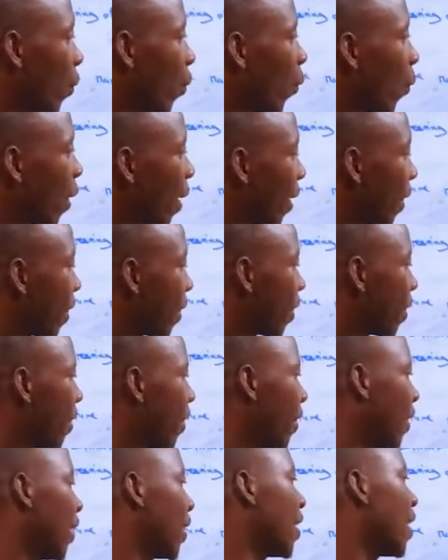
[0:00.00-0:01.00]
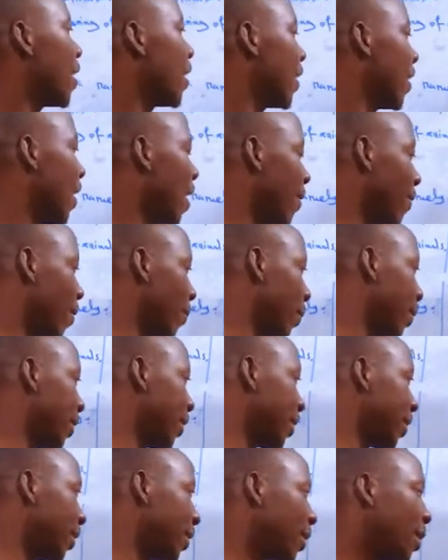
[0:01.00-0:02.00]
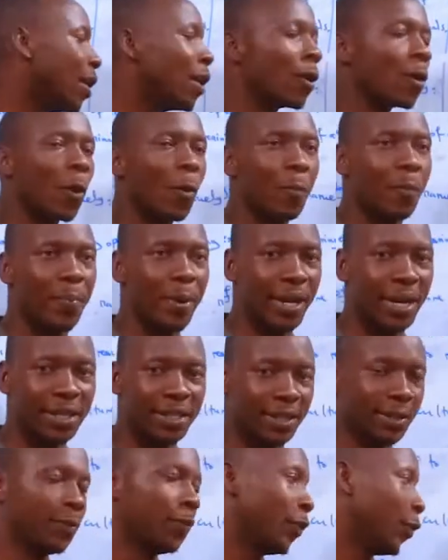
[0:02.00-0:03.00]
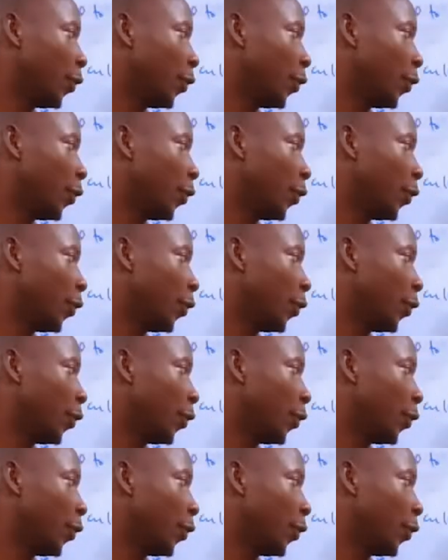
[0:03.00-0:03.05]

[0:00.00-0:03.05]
with the government cooperative